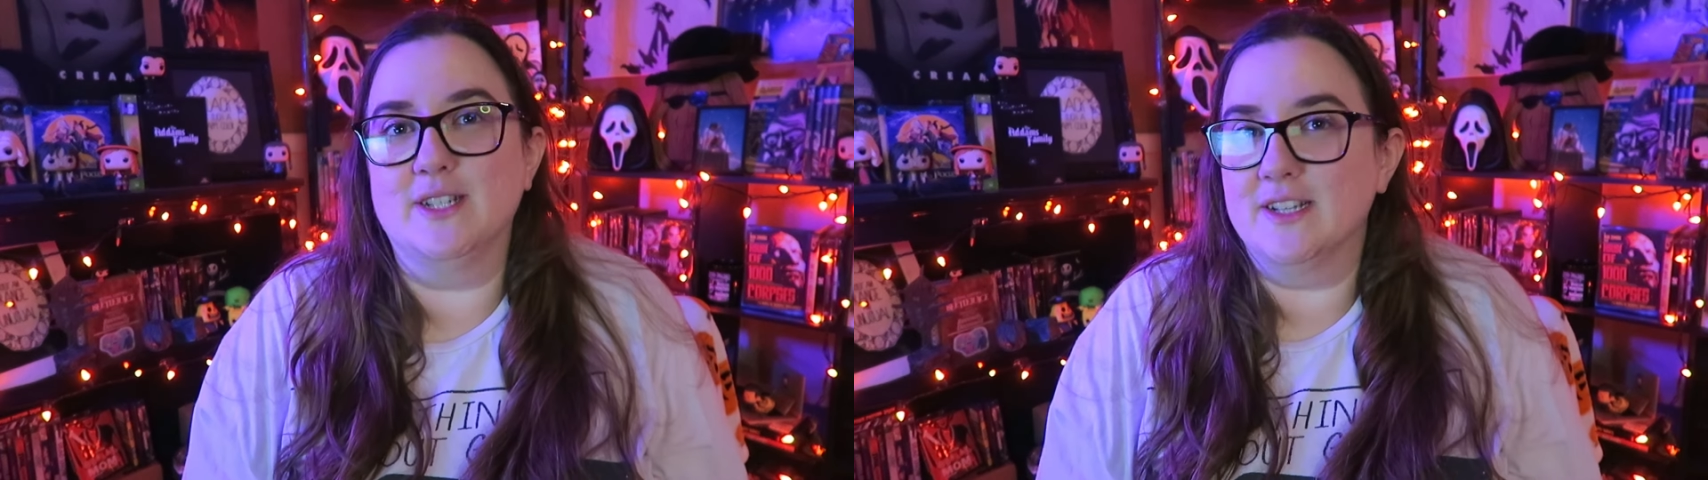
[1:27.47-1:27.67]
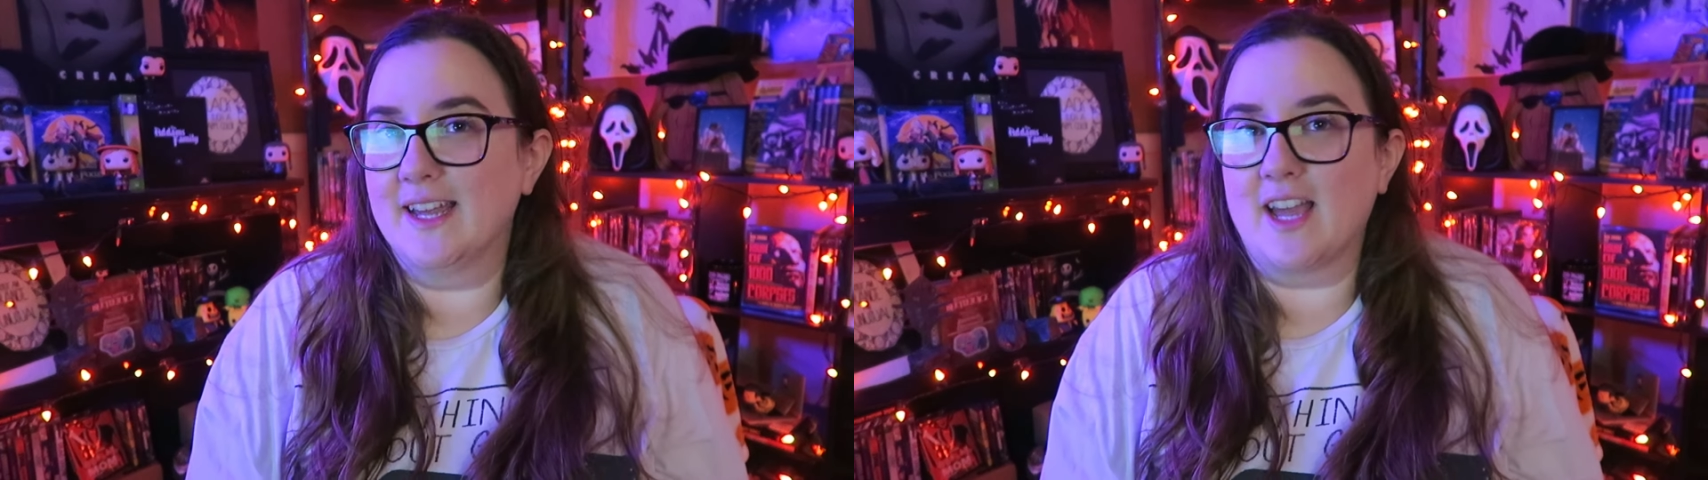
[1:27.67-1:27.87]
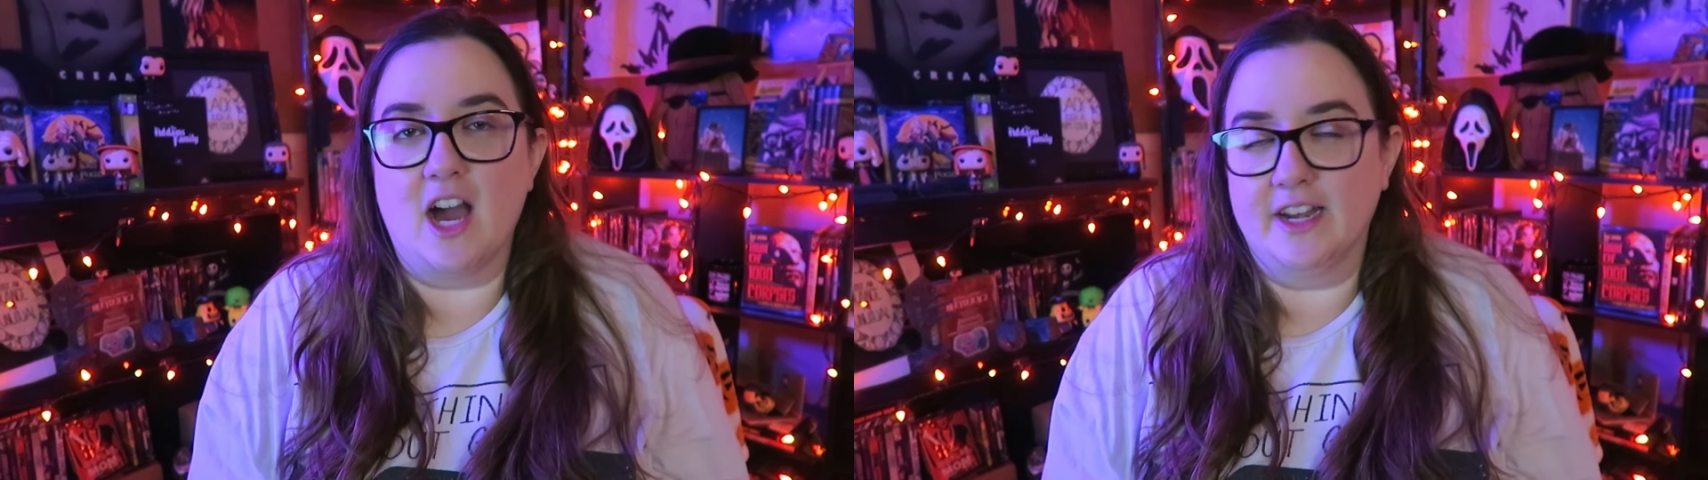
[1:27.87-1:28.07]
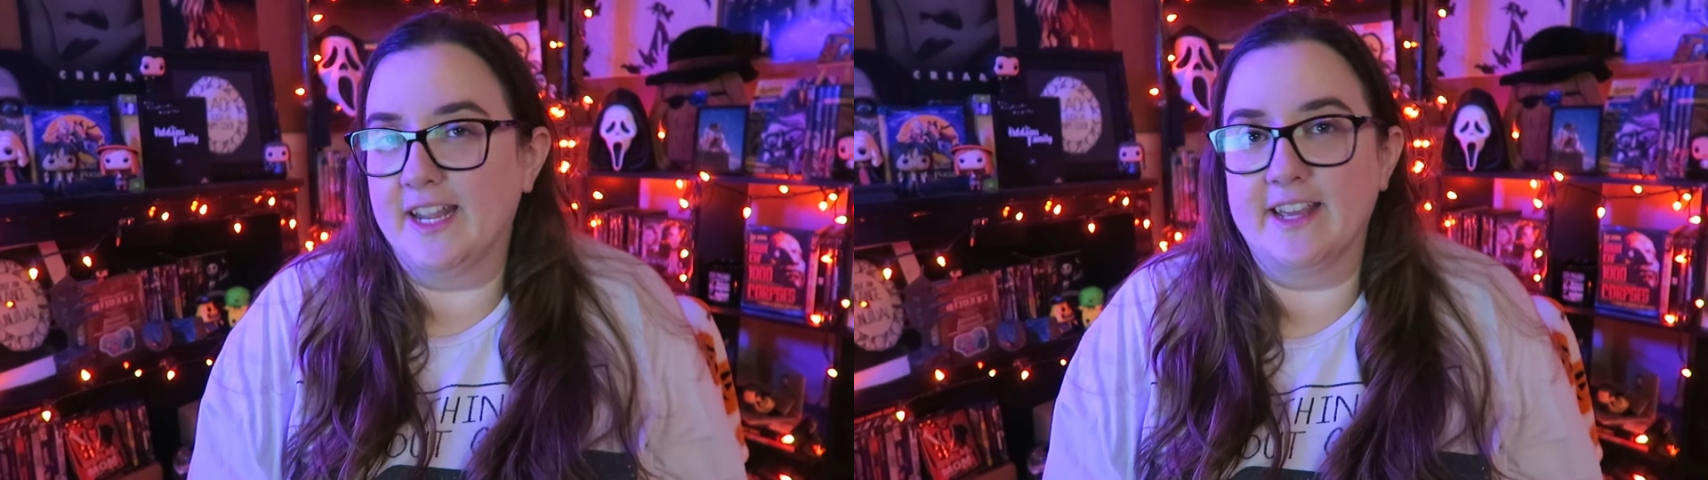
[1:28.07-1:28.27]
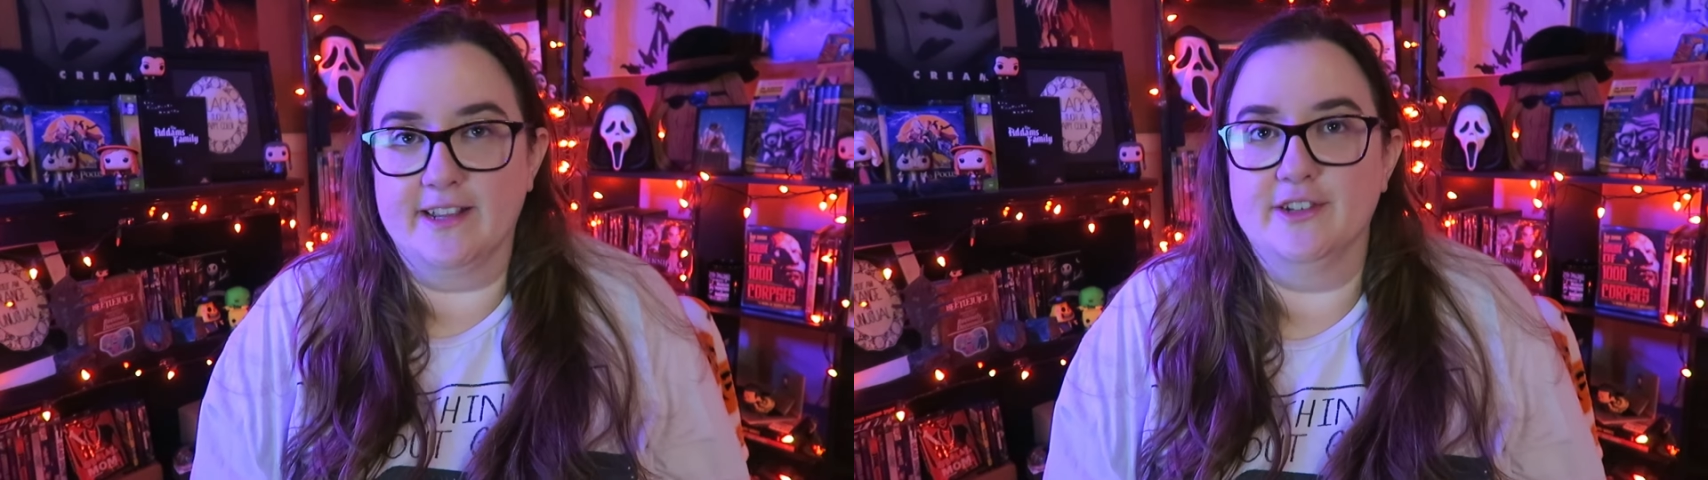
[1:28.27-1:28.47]
to like
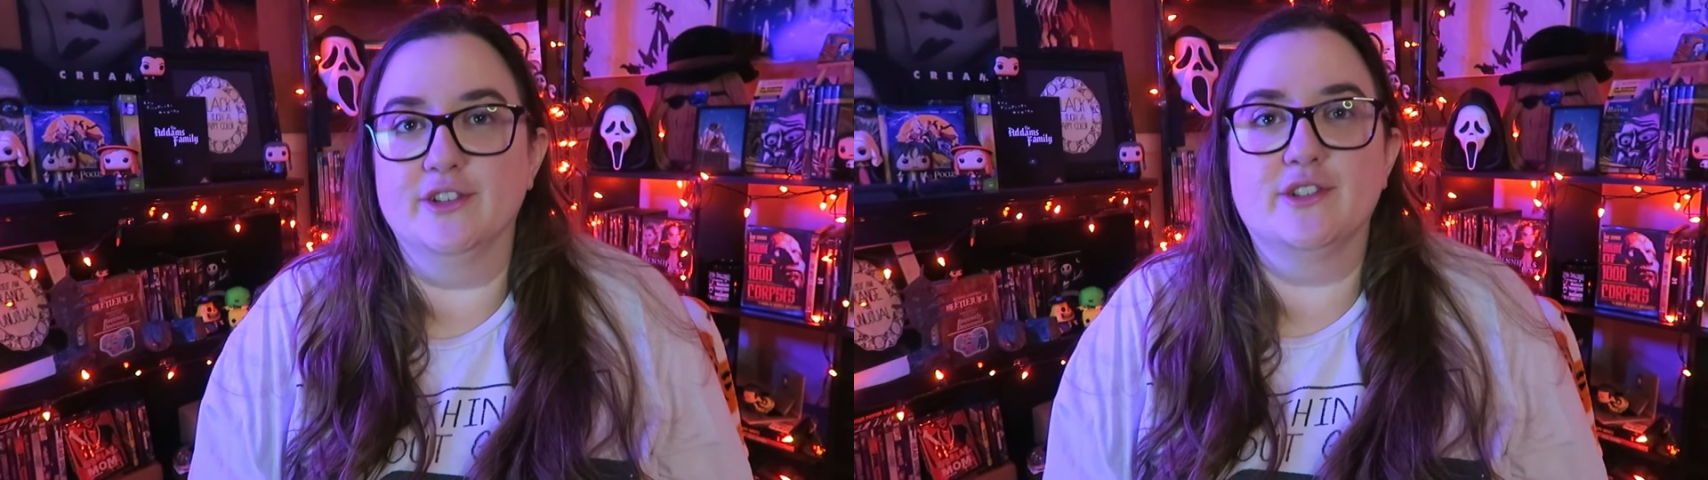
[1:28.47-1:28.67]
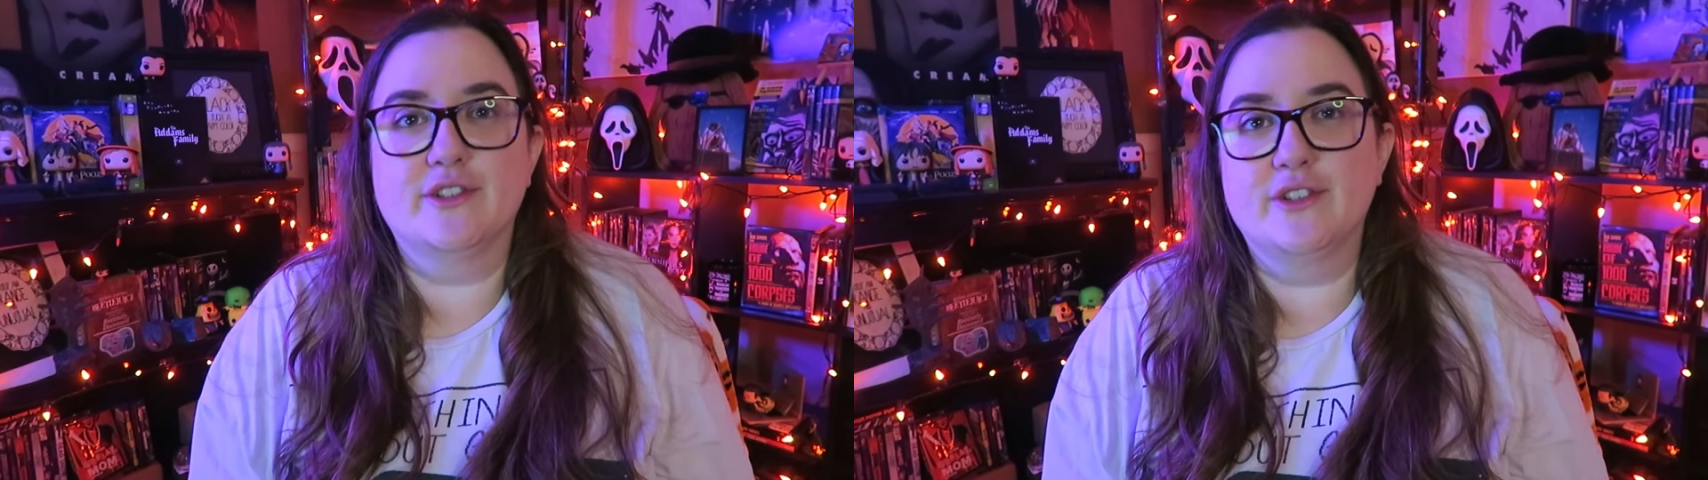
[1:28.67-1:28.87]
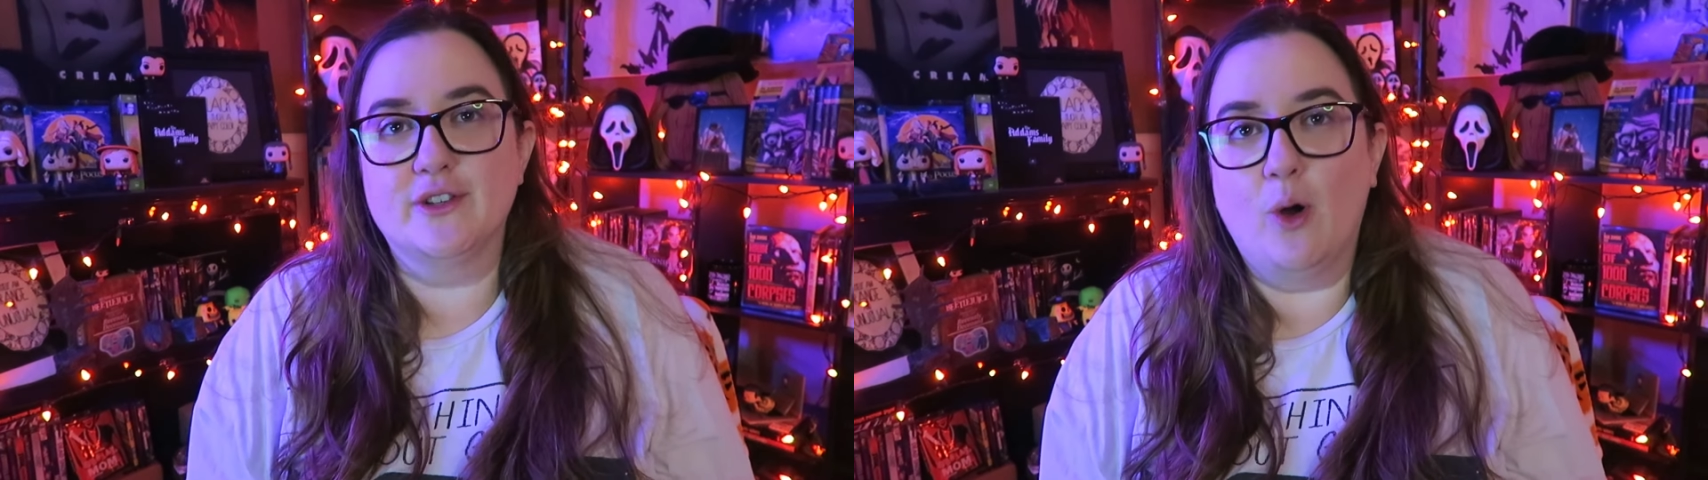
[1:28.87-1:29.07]
unhinged